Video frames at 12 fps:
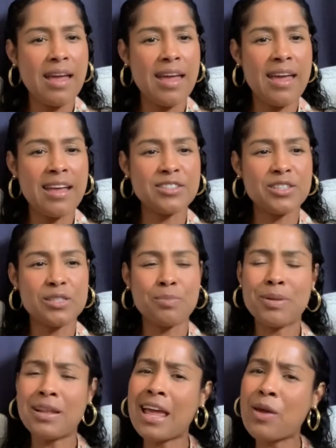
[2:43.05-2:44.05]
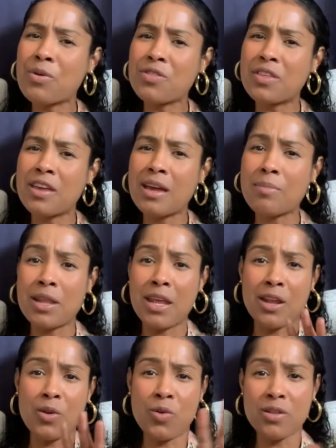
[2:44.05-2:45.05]
and just play with them and
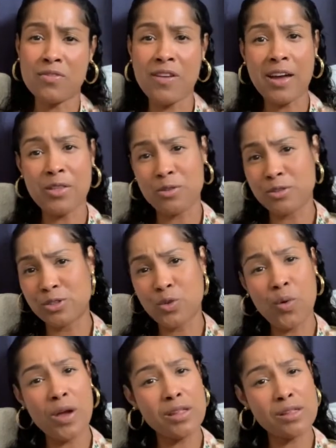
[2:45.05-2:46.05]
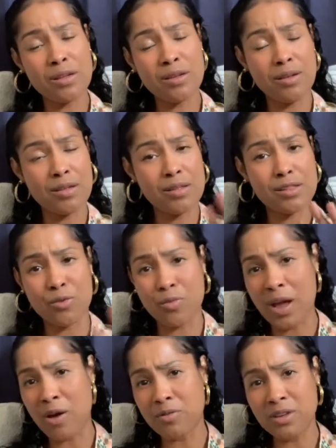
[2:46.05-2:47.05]
ignore the fact that there's toys
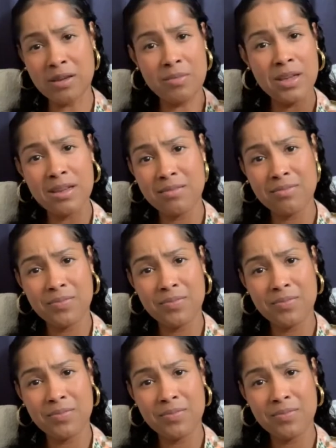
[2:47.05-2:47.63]
surrounding me,